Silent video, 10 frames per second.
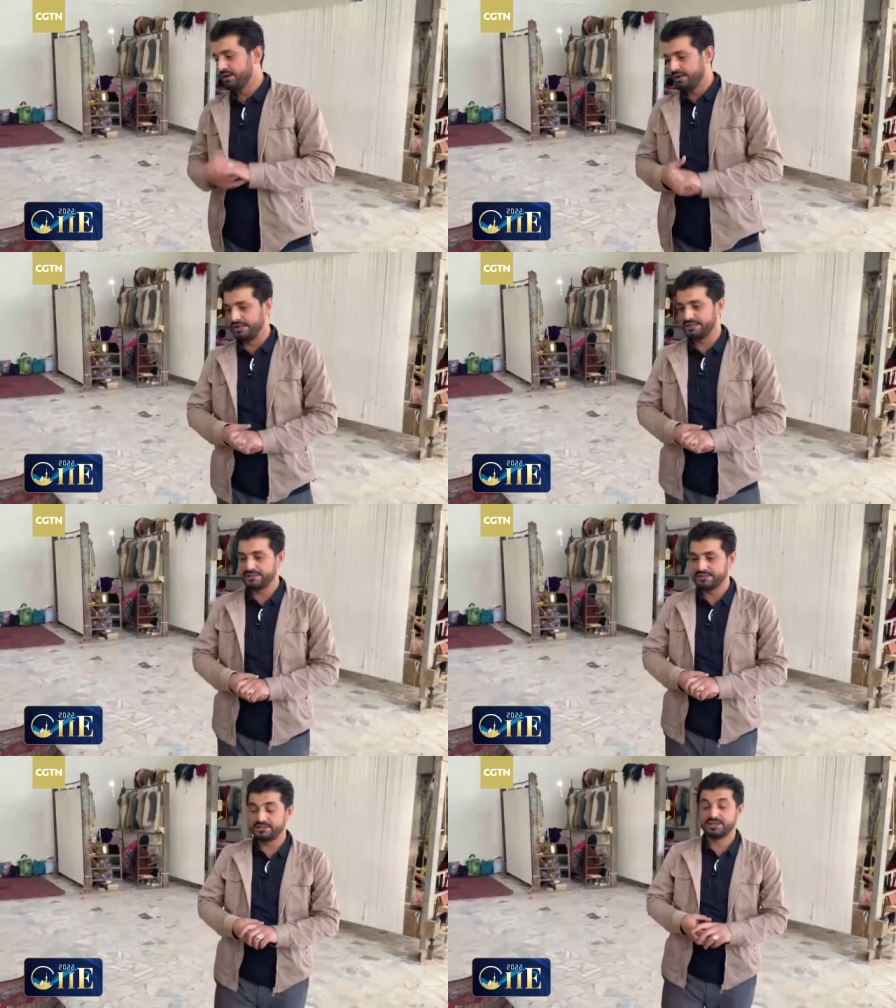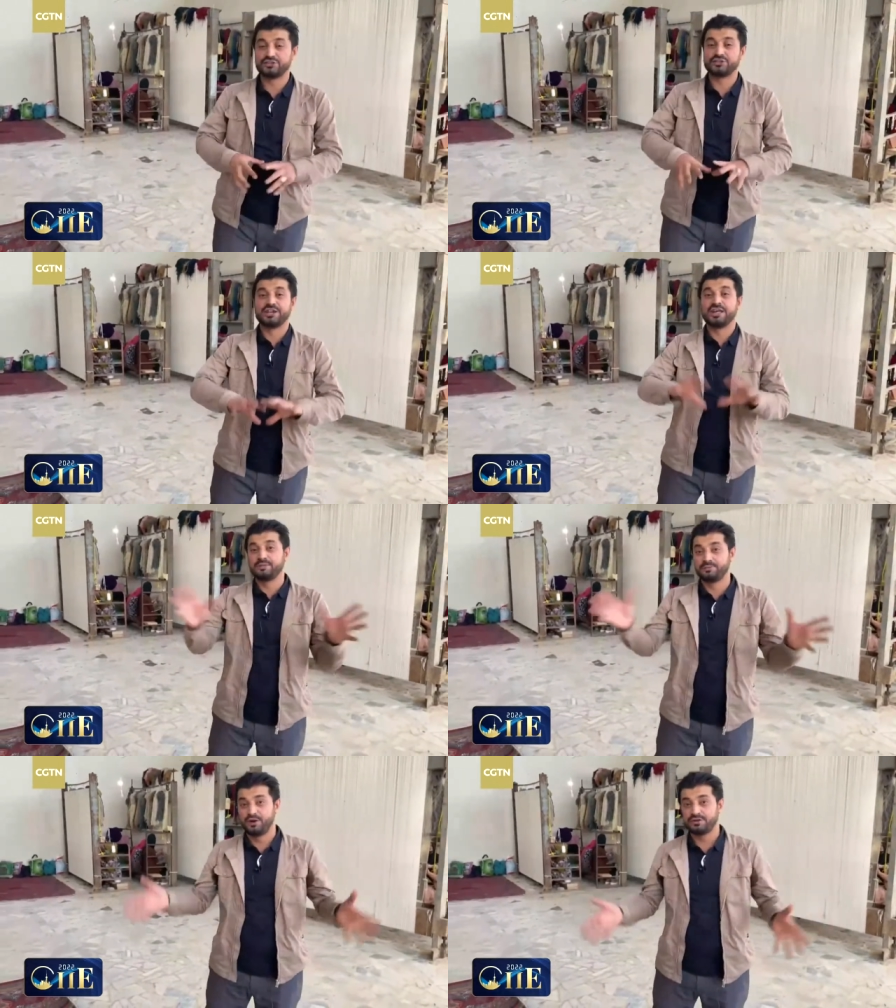collected, there is
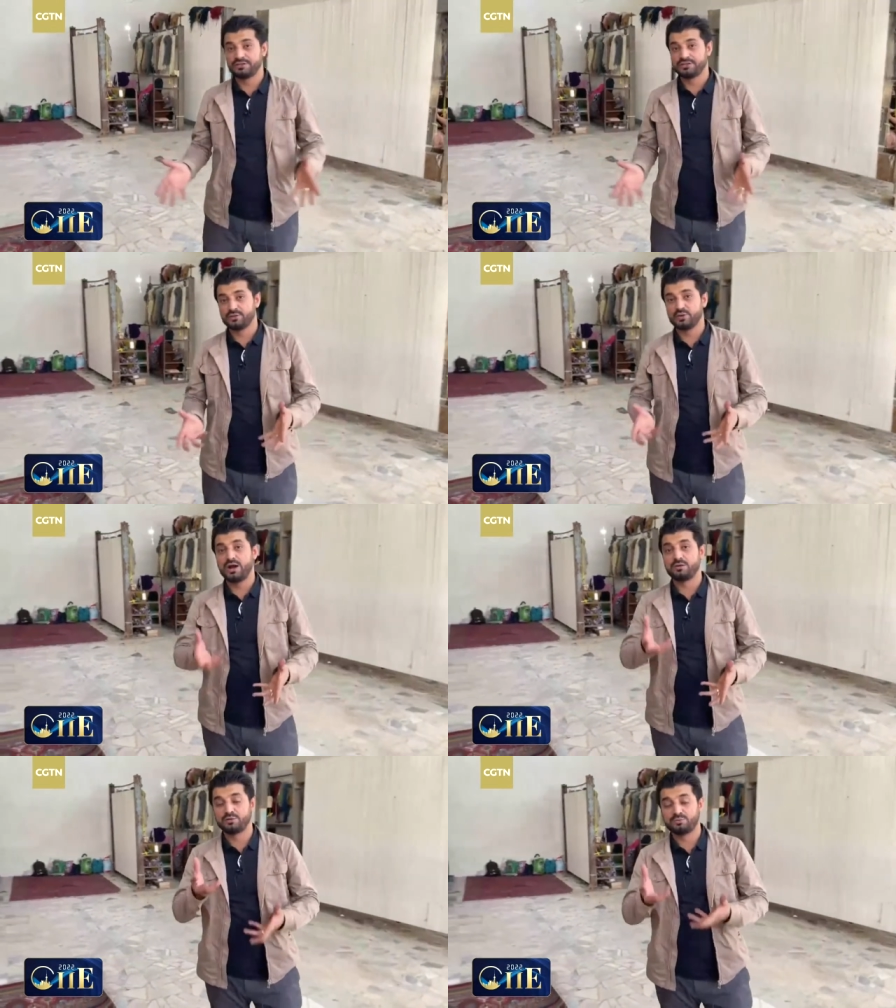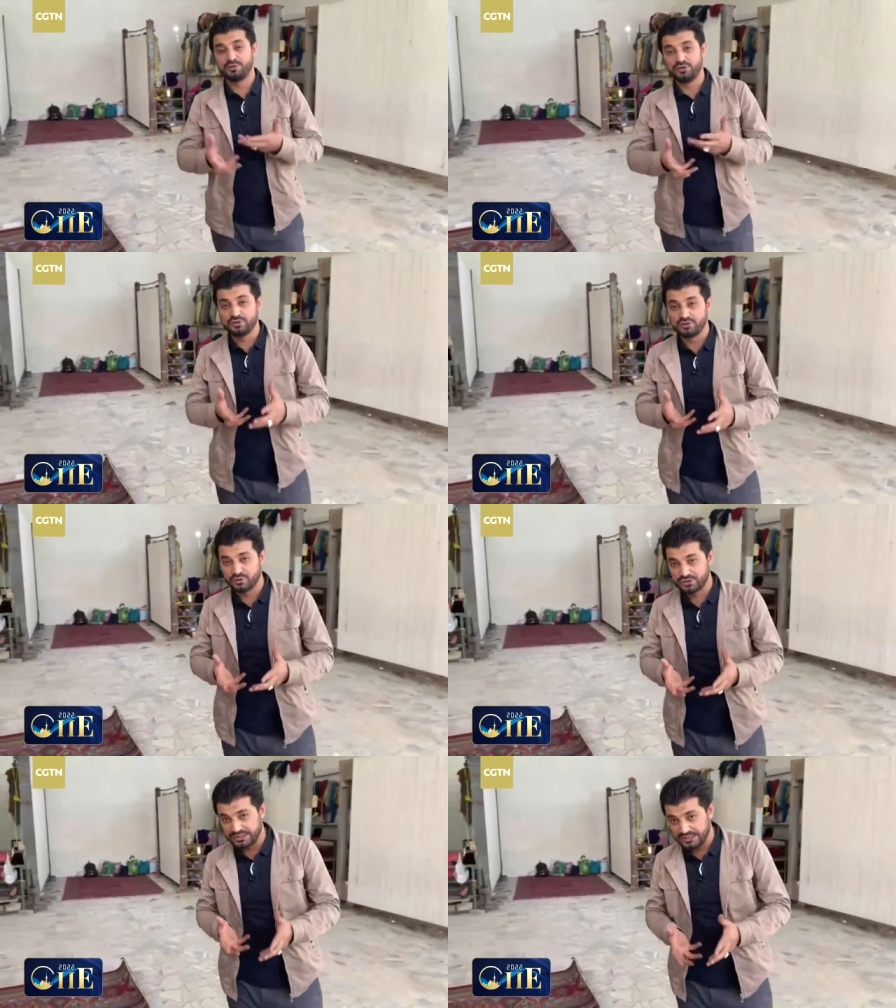another process to how to produce
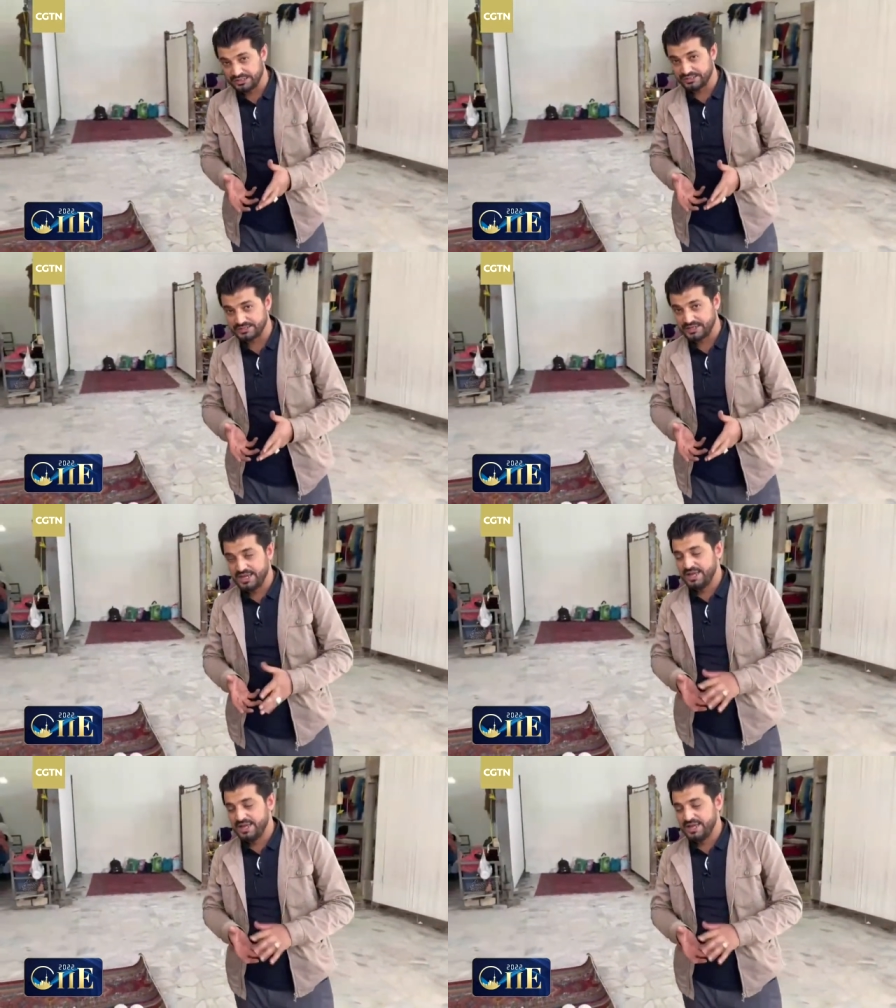those colors.